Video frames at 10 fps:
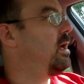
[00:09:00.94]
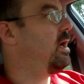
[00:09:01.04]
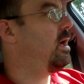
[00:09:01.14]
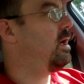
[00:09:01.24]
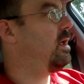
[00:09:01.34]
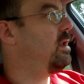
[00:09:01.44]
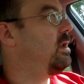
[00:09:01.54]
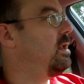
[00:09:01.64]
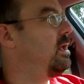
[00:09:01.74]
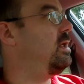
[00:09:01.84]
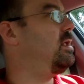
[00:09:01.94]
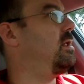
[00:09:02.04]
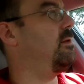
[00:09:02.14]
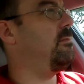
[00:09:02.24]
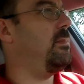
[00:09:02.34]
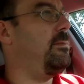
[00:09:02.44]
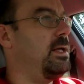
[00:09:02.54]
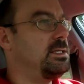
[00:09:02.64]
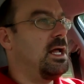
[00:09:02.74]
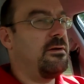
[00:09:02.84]
And maybe
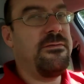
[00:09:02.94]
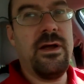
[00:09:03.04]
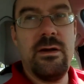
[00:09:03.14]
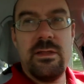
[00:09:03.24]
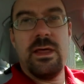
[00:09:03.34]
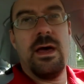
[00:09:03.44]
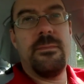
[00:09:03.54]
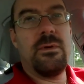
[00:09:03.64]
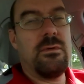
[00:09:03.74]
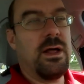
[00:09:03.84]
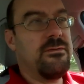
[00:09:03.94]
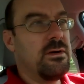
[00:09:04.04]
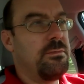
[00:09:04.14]
it's not fair to them or whatever,